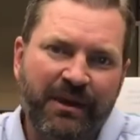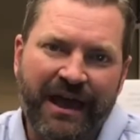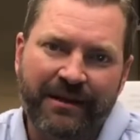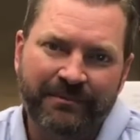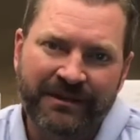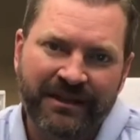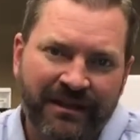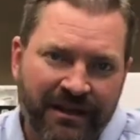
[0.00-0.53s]

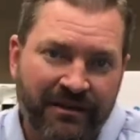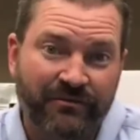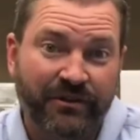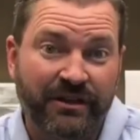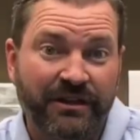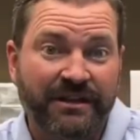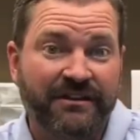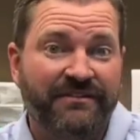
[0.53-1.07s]
apnea can
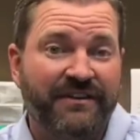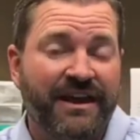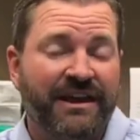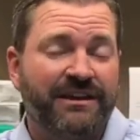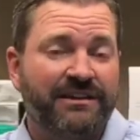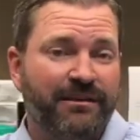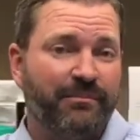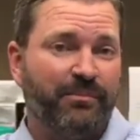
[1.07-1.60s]
really
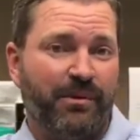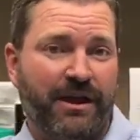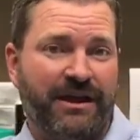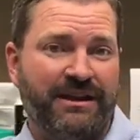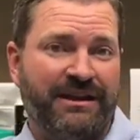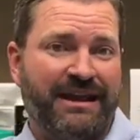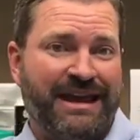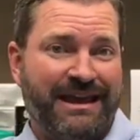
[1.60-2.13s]
affect the
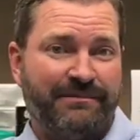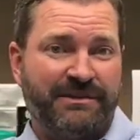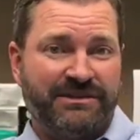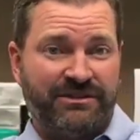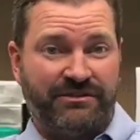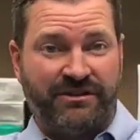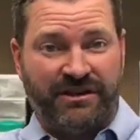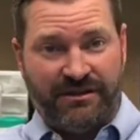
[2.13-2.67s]
brain
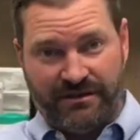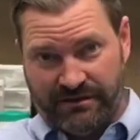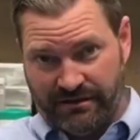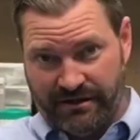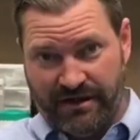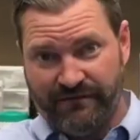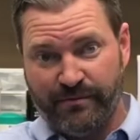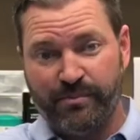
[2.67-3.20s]
chemistry
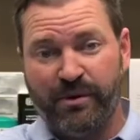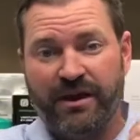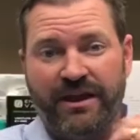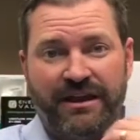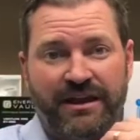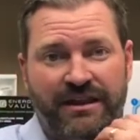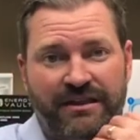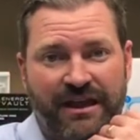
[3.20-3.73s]
of a
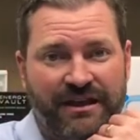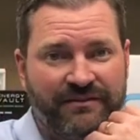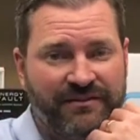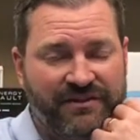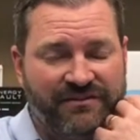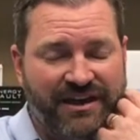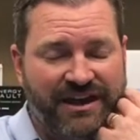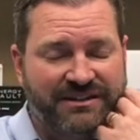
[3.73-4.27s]
brain, and then
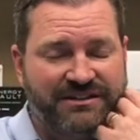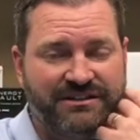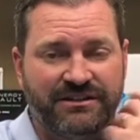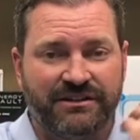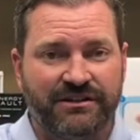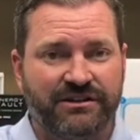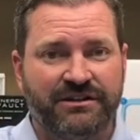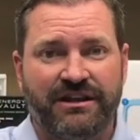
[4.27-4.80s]
they've actually
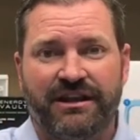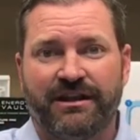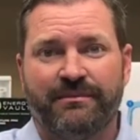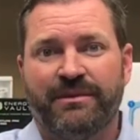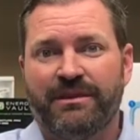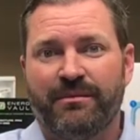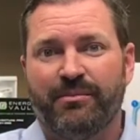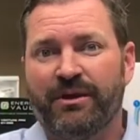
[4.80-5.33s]
looked at them
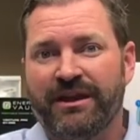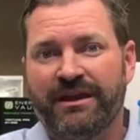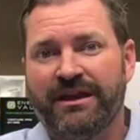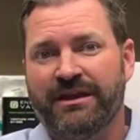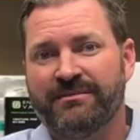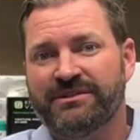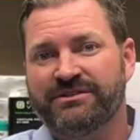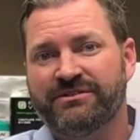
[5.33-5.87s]
in the brain
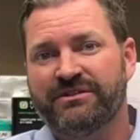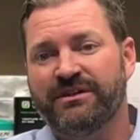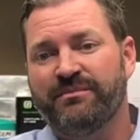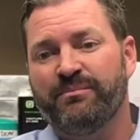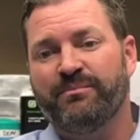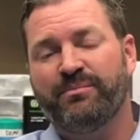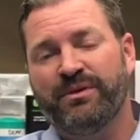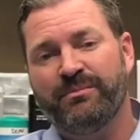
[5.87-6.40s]
chemistry in
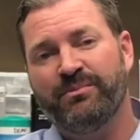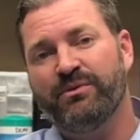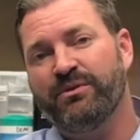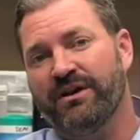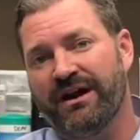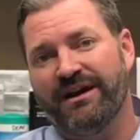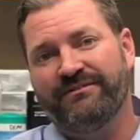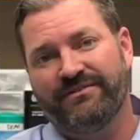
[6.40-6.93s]
people who
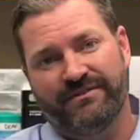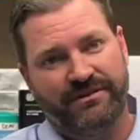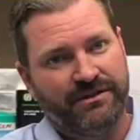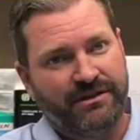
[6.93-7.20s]
have